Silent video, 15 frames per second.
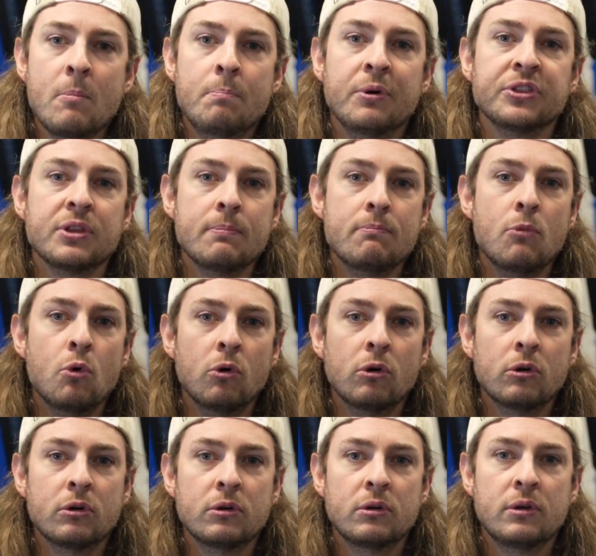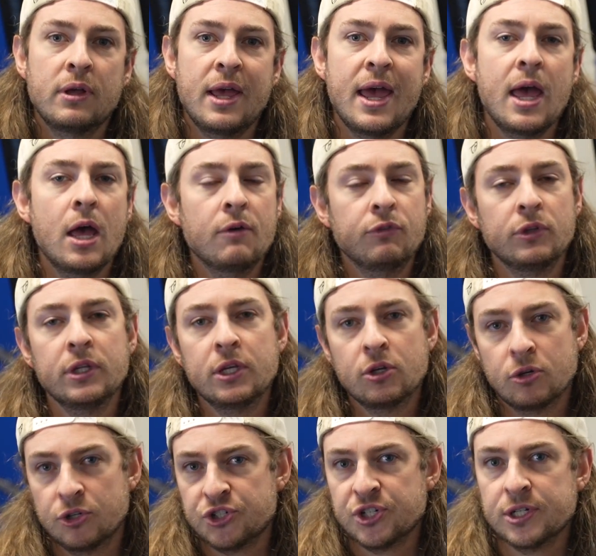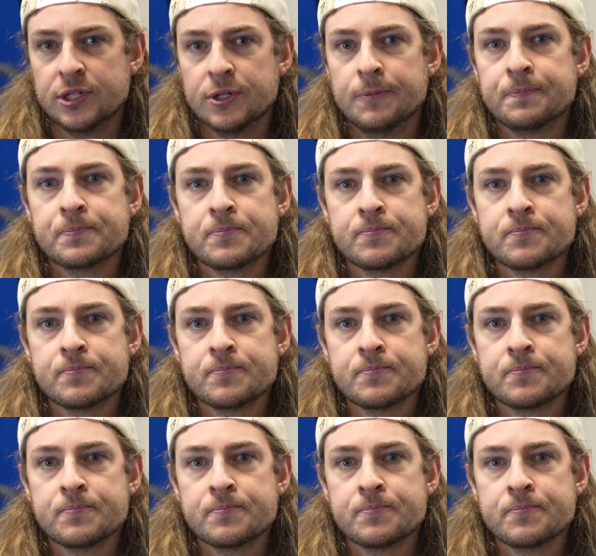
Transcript: but the more heavily cushioned